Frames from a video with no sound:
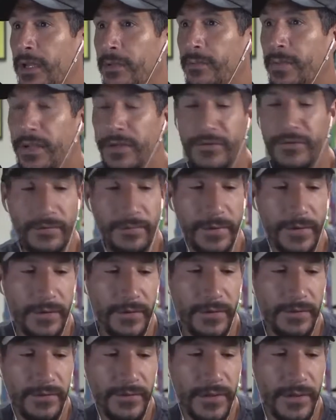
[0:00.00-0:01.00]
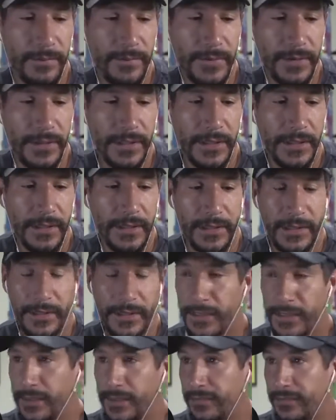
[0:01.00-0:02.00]
Ben Shapiro's company,
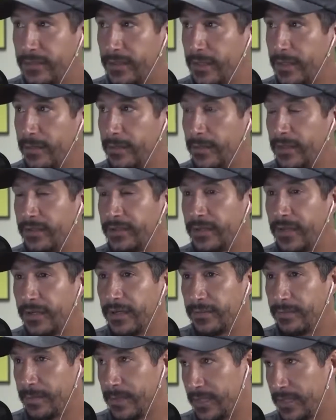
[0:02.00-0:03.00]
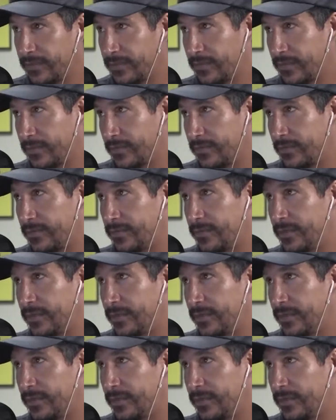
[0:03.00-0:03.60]
he's got sponsors.